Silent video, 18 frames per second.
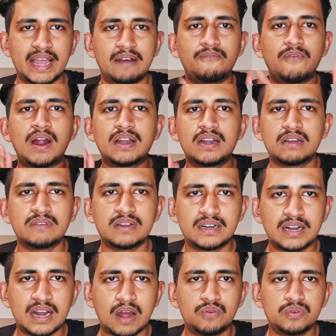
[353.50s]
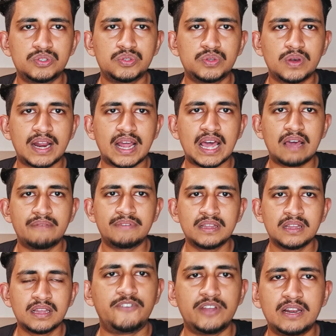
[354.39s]
and whatever doubts you are
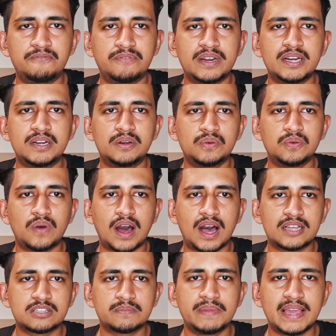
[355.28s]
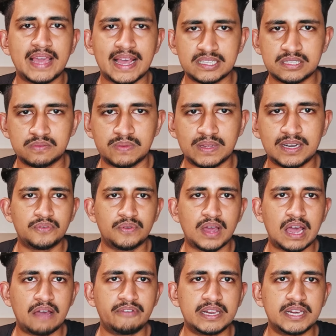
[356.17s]
having, feel free to ask me as well if you have